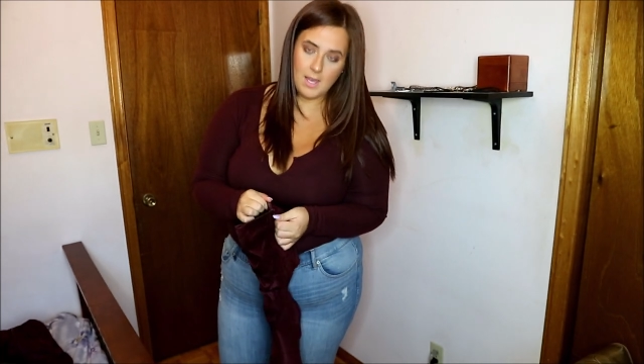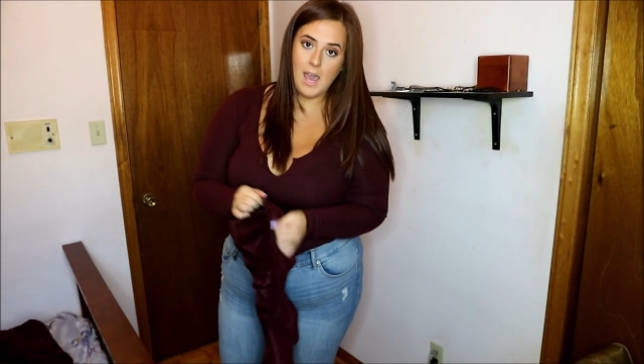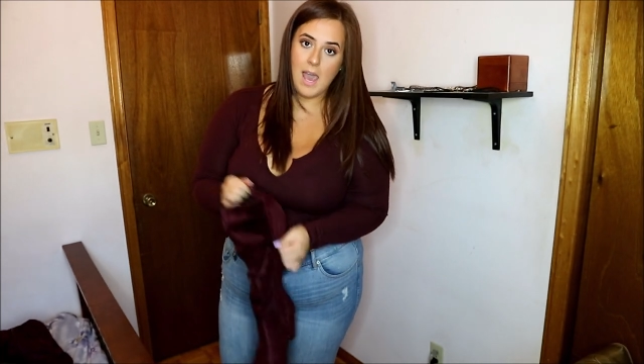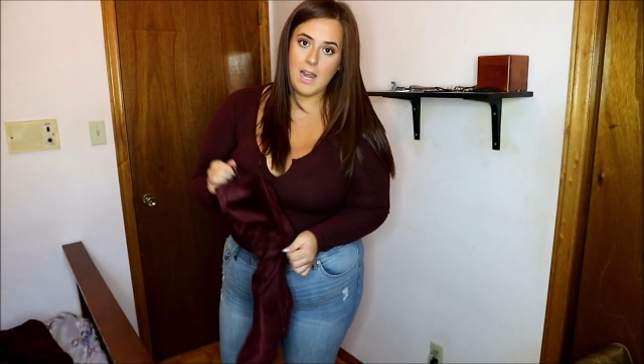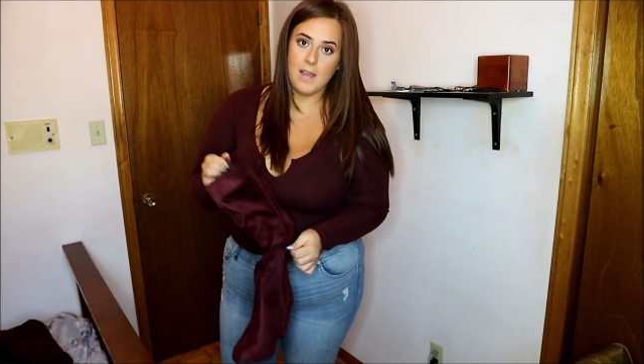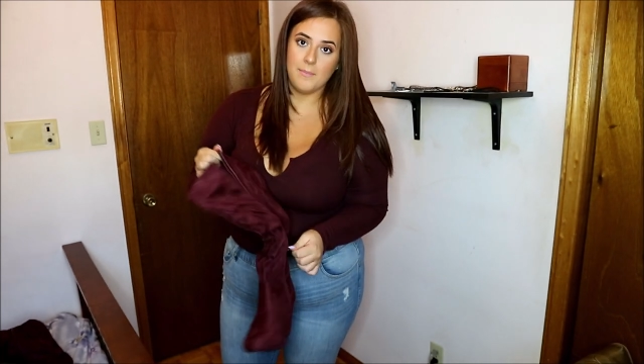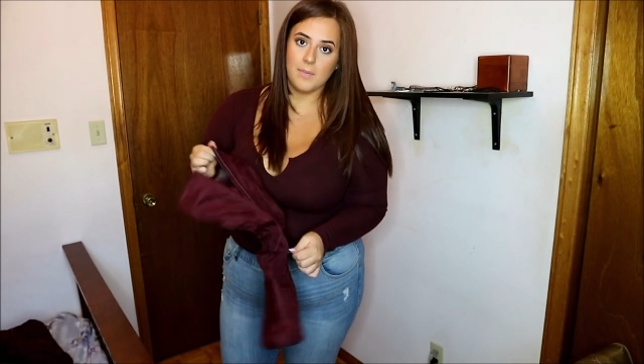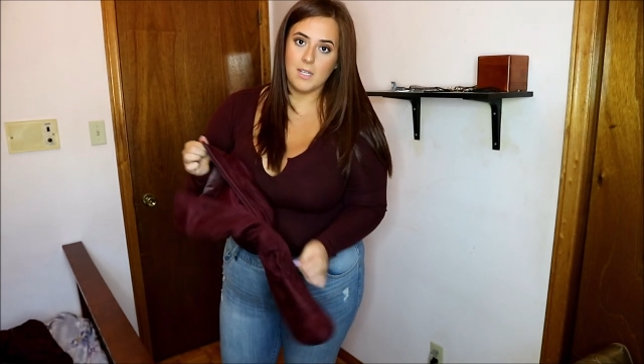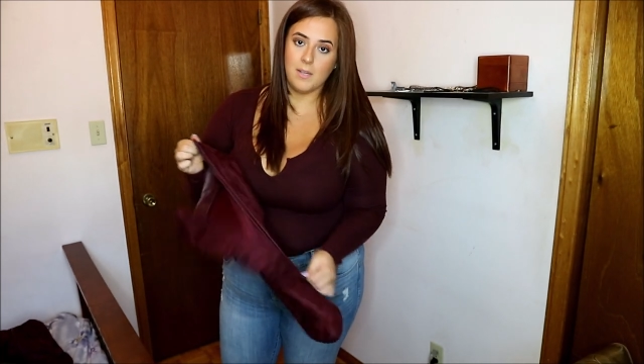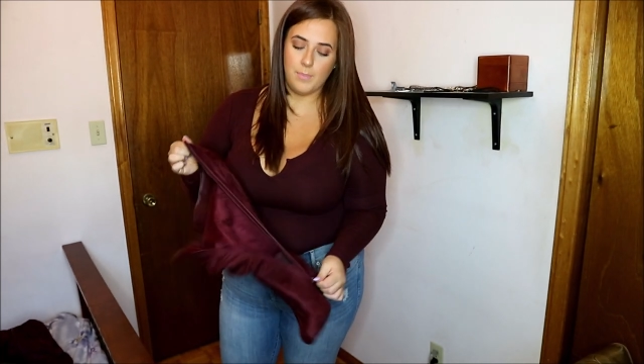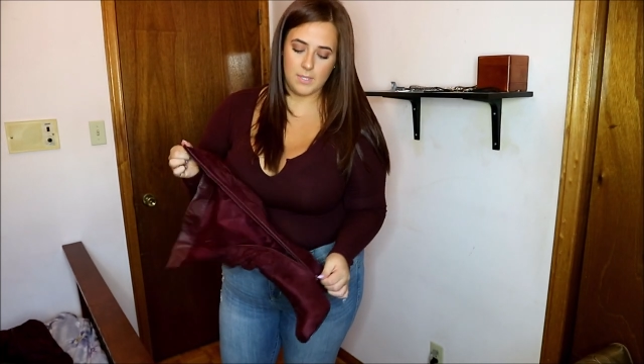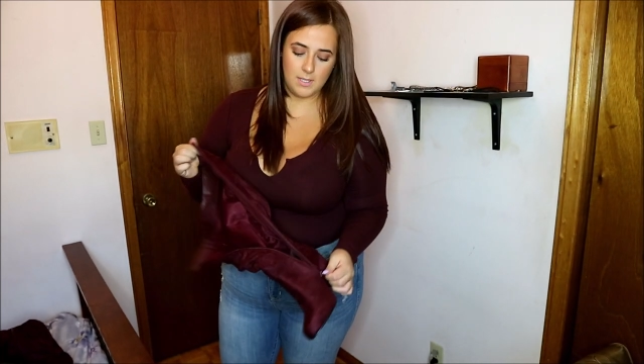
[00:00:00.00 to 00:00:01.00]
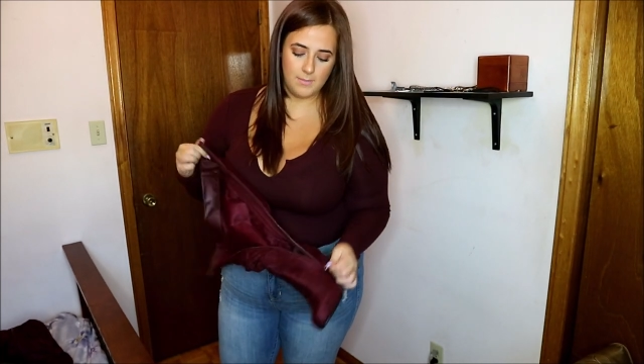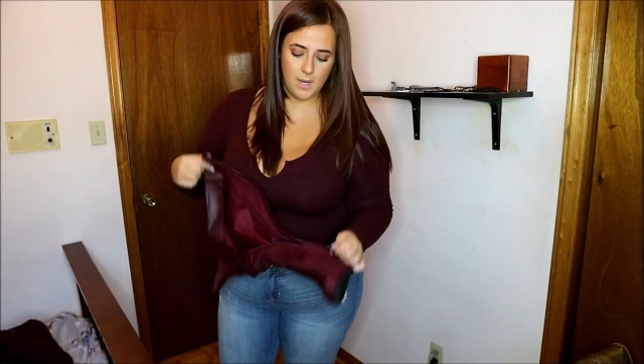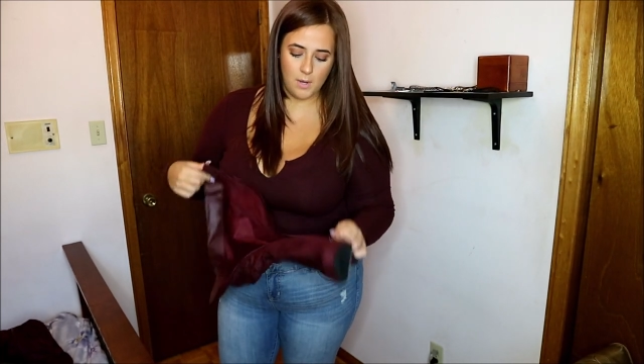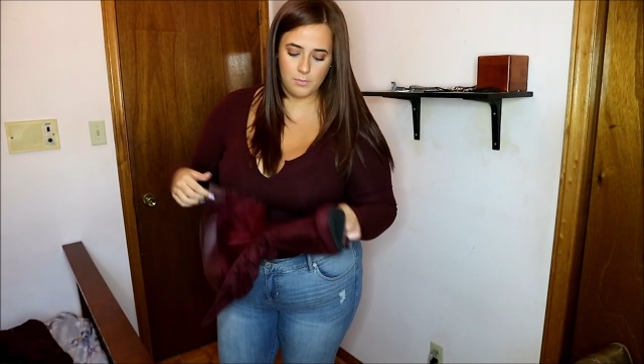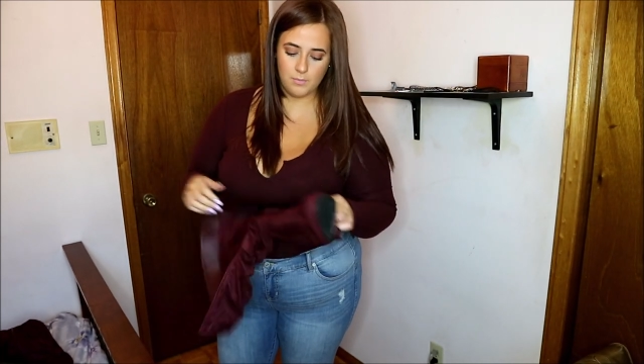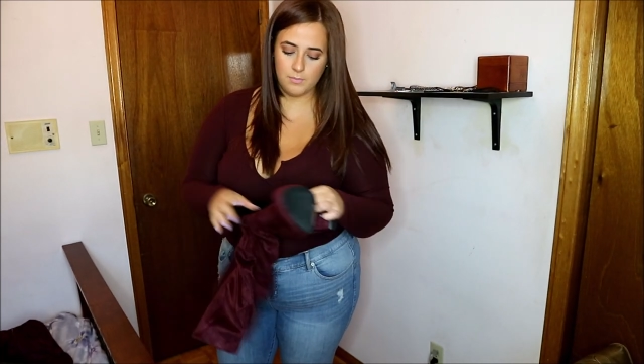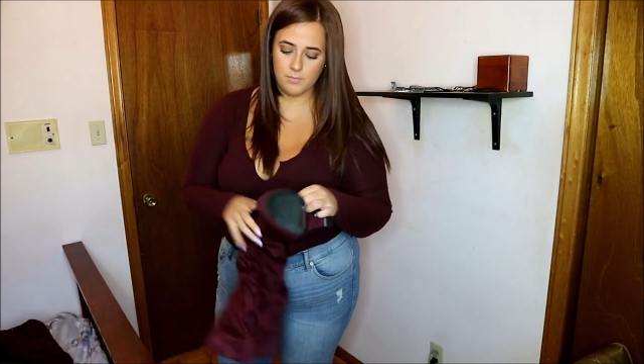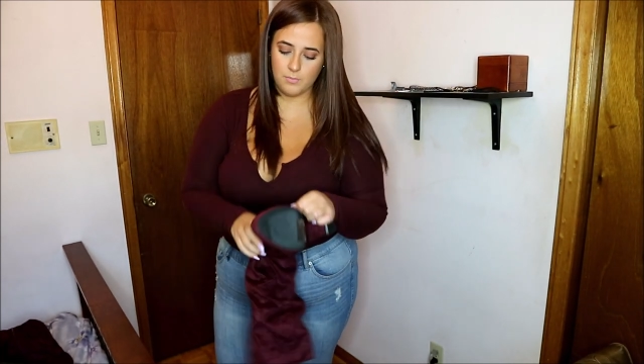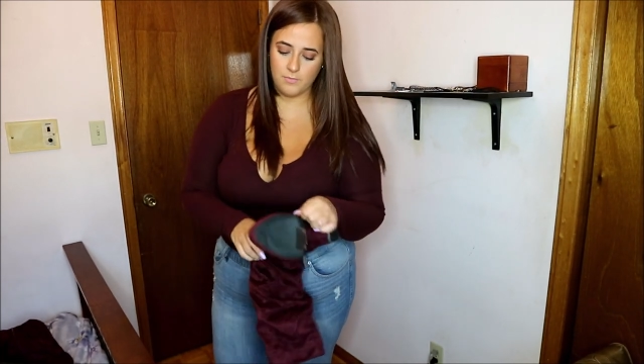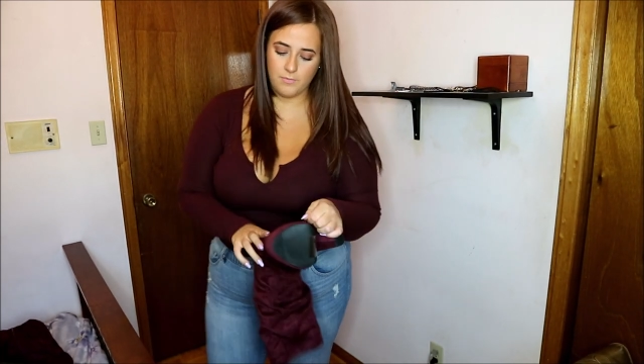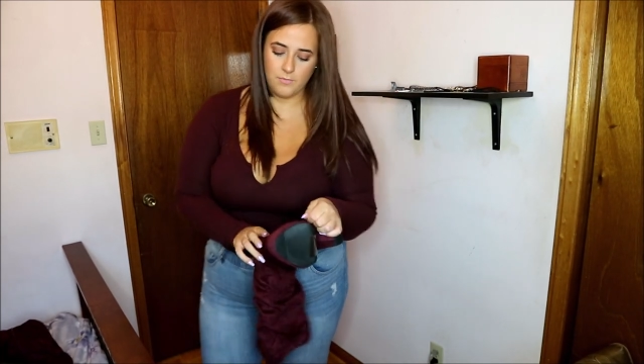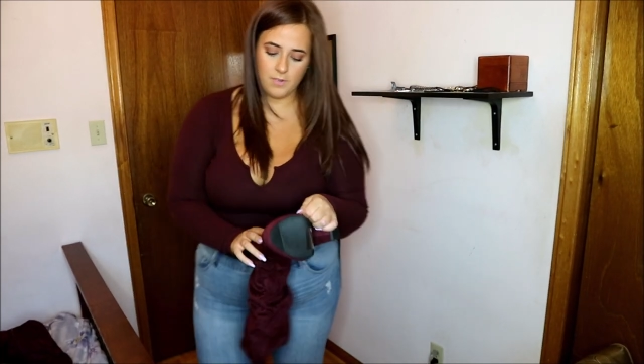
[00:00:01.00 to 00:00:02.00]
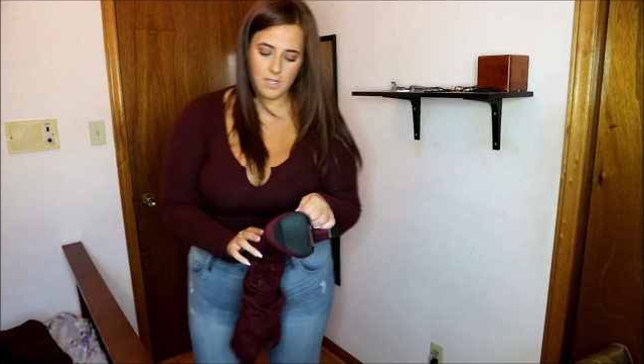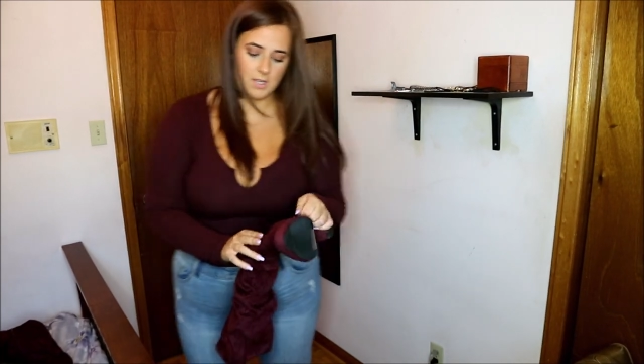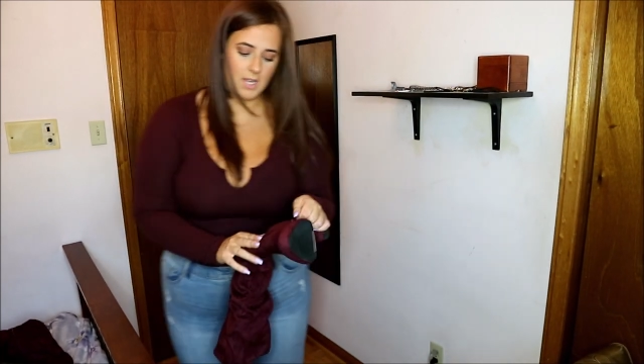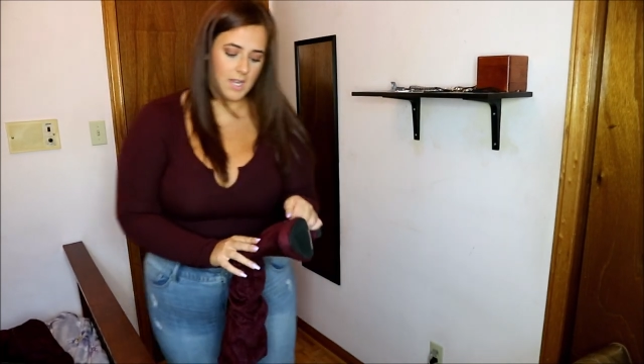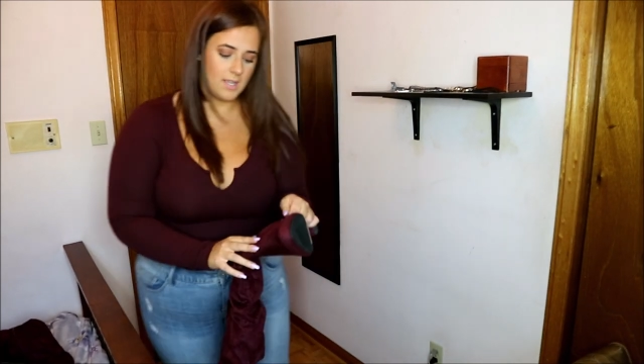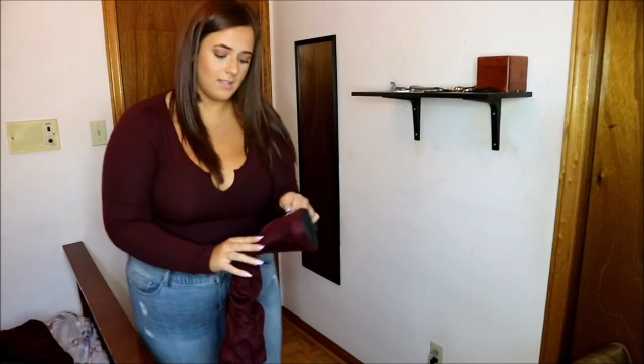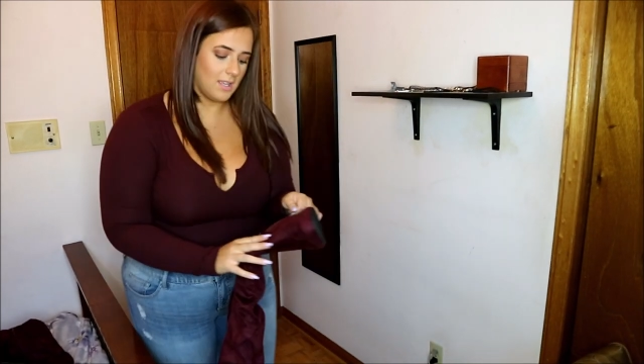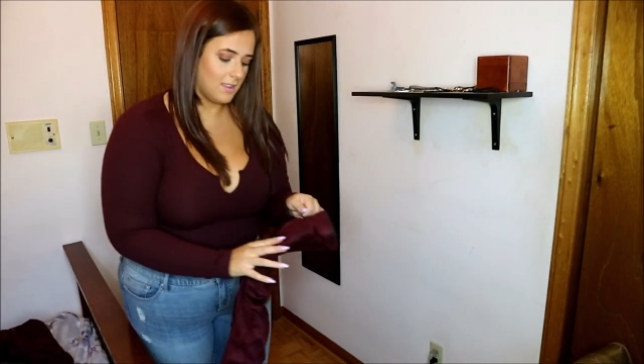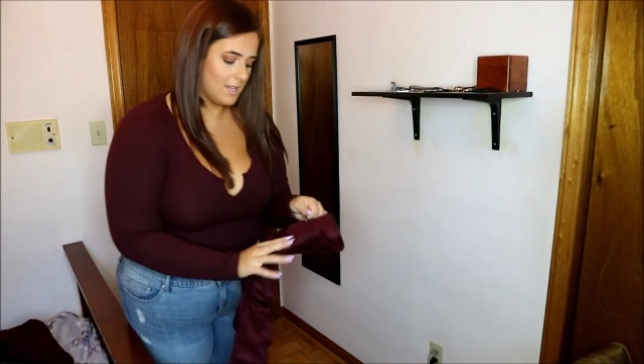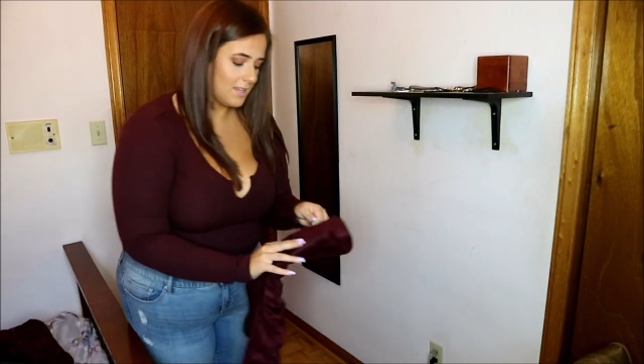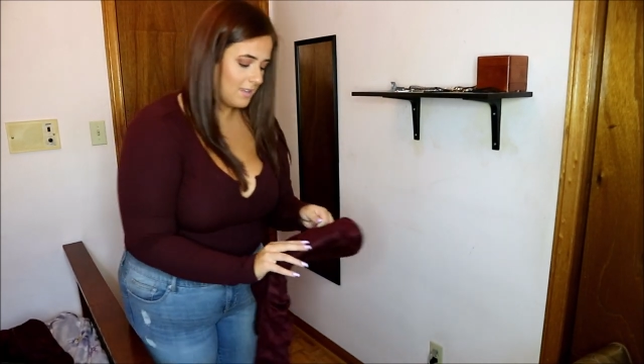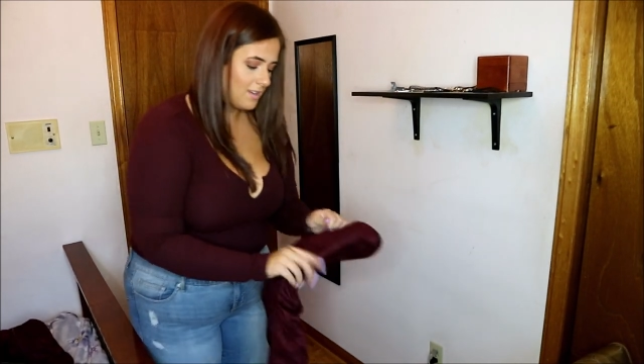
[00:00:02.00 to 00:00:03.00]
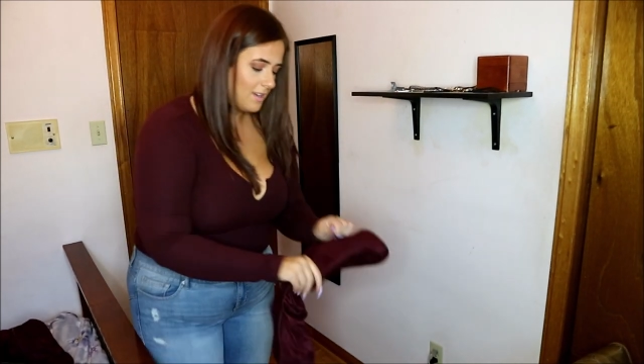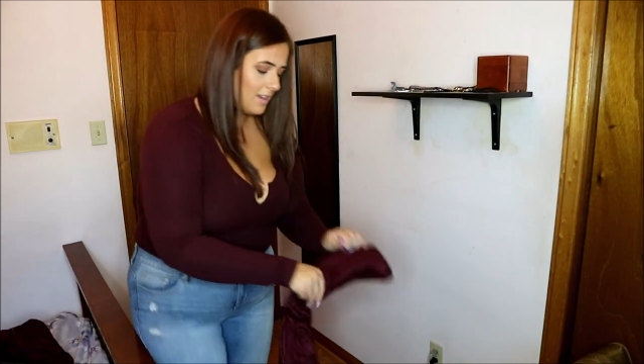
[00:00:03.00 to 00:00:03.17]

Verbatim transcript: I'm gonna put them on for you guys. I think